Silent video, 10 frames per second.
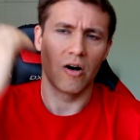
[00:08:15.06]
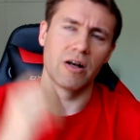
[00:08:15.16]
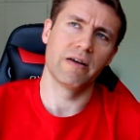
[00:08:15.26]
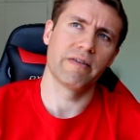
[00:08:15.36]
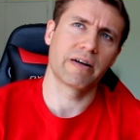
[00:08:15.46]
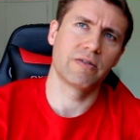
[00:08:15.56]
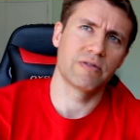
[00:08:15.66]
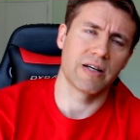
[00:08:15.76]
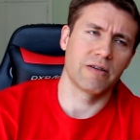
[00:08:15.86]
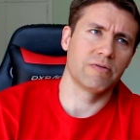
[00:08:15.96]
on
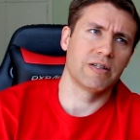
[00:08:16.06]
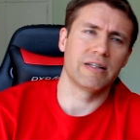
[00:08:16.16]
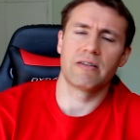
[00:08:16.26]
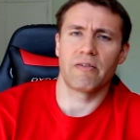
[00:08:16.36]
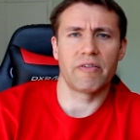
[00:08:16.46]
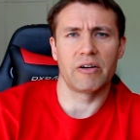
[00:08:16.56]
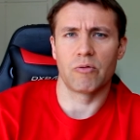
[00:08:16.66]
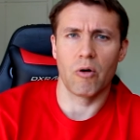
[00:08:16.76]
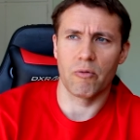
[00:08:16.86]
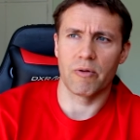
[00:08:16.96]
Leverkusen who did nothing
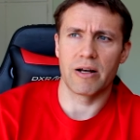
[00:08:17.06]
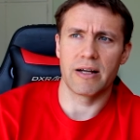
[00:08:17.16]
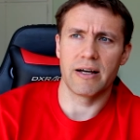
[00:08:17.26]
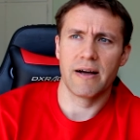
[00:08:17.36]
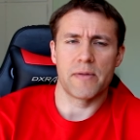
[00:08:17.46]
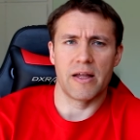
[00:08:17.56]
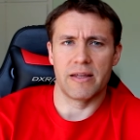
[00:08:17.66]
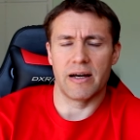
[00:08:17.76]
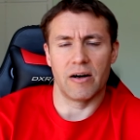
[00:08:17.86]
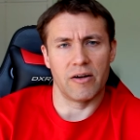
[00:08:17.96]
wrong really and
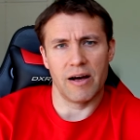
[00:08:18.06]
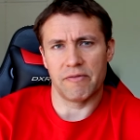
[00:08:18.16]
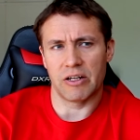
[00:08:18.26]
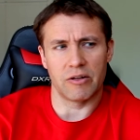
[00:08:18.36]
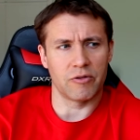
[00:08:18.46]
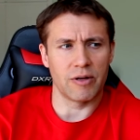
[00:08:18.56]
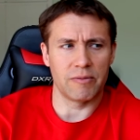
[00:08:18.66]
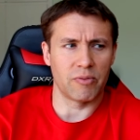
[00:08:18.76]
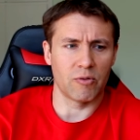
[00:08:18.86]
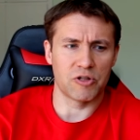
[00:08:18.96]
they are having a
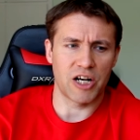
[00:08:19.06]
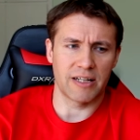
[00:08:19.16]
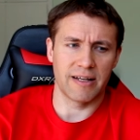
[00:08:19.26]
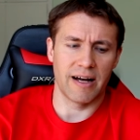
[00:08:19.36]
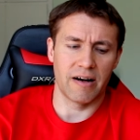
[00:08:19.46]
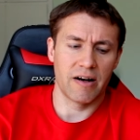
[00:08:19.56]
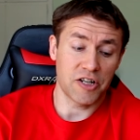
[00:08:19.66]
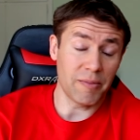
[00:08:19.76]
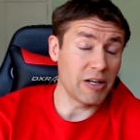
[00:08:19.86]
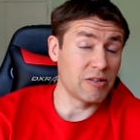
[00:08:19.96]
great project there.
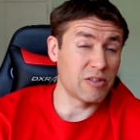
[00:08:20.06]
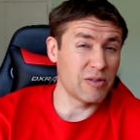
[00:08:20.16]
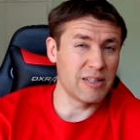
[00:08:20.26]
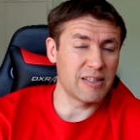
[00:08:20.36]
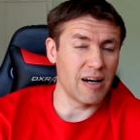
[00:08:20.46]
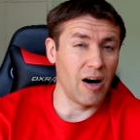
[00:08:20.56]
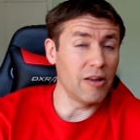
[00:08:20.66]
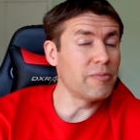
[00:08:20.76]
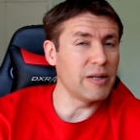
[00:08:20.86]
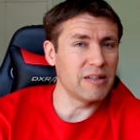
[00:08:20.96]
Xabi Alonso is
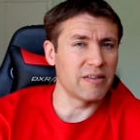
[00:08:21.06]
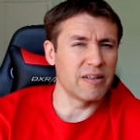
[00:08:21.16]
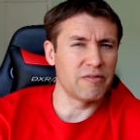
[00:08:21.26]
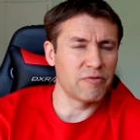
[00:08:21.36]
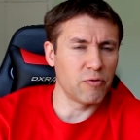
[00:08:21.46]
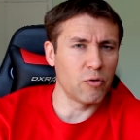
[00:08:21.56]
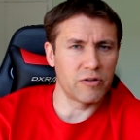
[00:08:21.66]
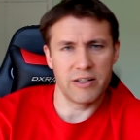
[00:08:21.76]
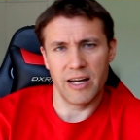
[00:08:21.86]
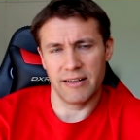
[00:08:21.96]
unbeaten in
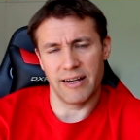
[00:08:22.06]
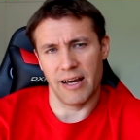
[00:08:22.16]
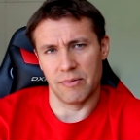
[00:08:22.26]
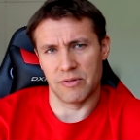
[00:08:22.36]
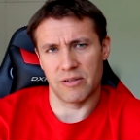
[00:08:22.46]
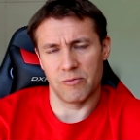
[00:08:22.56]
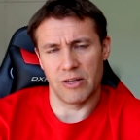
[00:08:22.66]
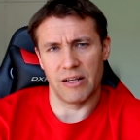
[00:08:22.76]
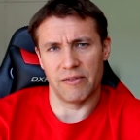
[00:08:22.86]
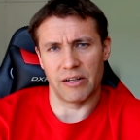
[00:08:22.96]
48 games
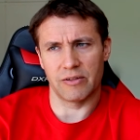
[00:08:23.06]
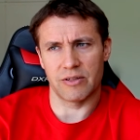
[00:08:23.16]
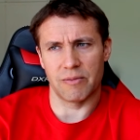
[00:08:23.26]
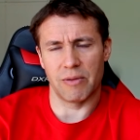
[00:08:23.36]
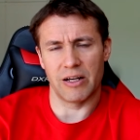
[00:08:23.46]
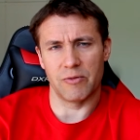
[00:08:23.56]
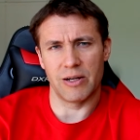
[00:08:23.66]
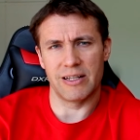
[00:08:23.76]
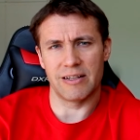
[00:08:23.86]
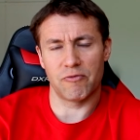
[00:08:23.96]
with Leverkusen by the
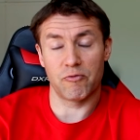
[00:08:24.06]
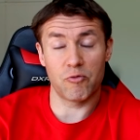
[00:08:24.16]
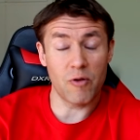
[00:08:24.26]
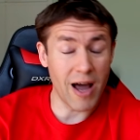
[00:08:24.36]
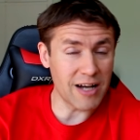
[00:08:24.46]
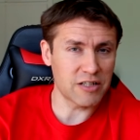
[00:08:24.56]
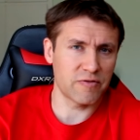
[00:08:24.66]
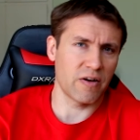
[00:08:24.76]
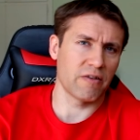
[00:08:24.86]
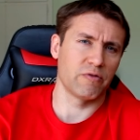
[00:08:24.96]
way. They thrashed
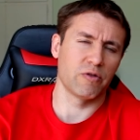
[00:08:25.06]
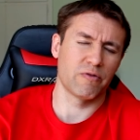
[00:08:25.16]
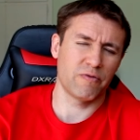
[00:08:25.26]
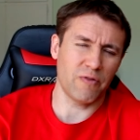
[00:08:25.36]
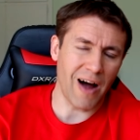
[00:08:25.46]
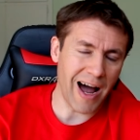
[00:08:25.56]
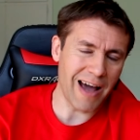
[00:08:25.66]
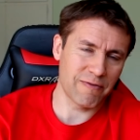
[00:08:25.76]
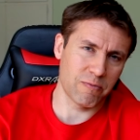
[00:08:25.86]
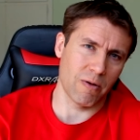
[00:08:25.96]
Frankfurt
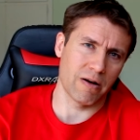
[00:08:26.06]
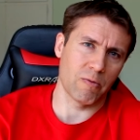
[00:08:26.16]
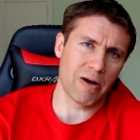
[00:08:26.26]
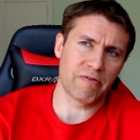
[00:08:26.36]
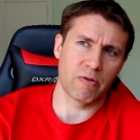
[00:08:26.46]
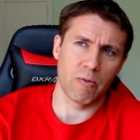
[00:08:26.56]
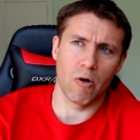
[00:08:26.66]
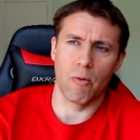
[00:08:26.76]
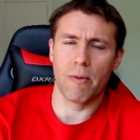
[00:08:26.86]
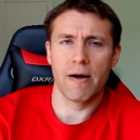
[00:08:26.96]
5-1 away from
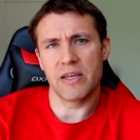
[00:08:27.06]
home